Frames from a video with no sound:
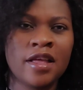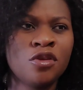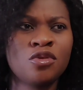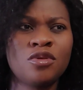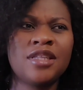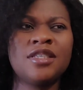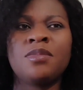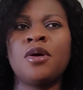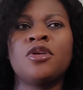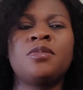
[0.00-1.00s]
So that is
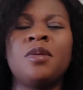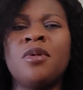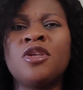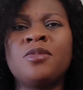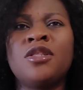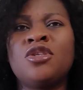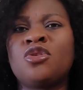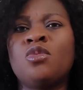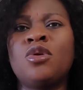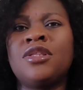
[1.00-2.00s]
my husband. My husband is
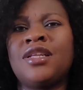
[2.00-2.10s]
someone